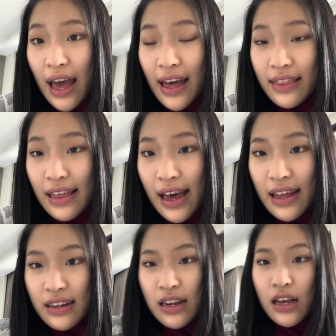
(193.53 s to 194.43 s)
And
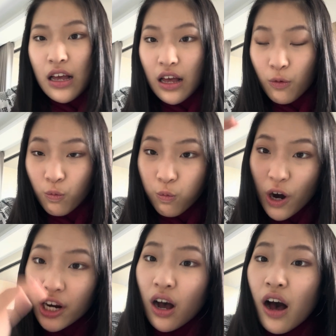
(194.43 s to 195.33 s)
then
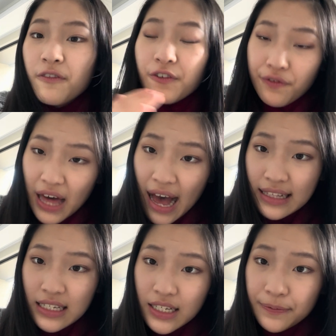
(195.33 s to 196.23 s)
work off of that.